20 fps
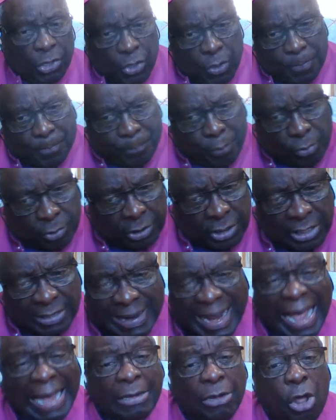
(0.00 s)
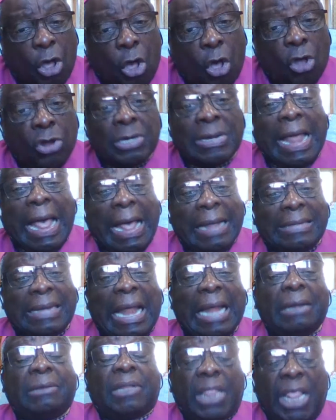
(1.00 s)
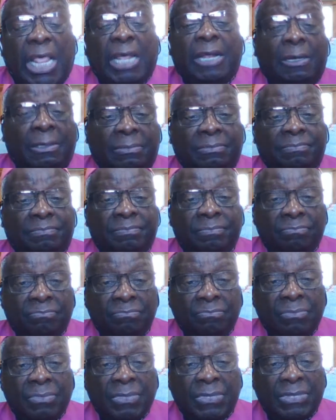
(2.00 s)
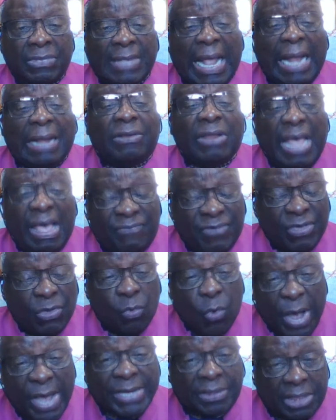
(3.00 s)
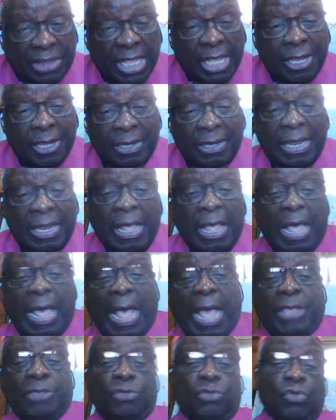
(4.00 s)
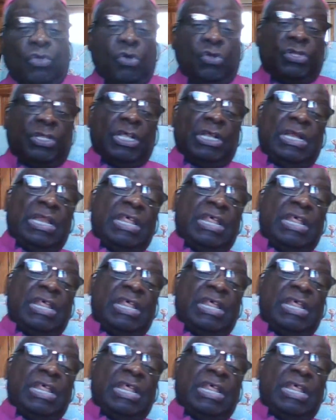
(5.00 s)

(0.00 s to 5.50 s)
You put it right under that thing, that heavyweight thing, and you use the